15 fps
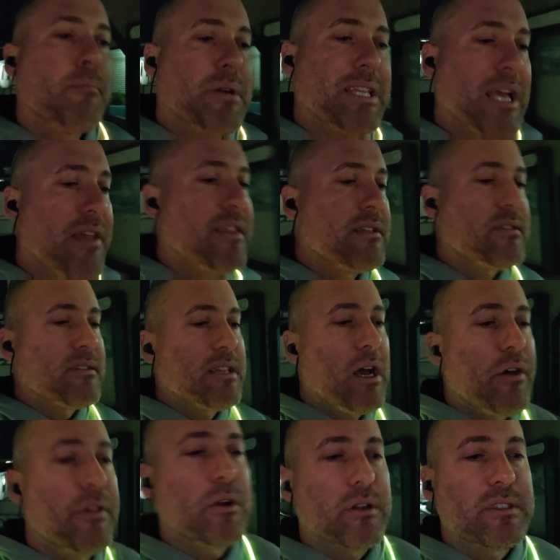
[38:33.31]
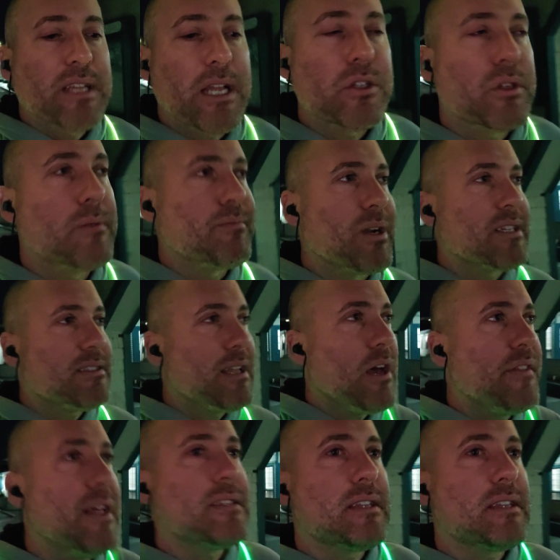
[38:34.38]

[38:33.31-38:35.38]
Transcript: But yeah, this is how their attention breaks down.